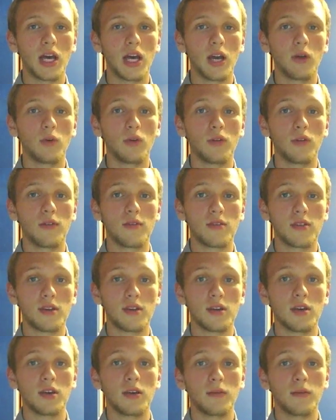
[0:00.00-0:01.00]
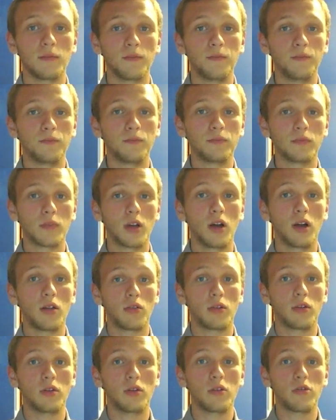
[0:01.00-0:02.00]
it was the
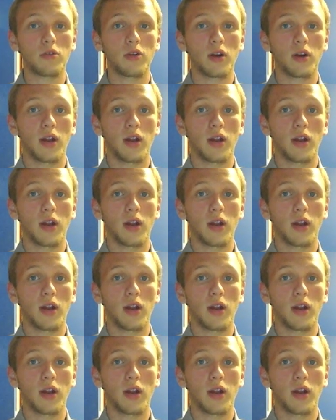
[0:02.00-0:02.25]
Constitution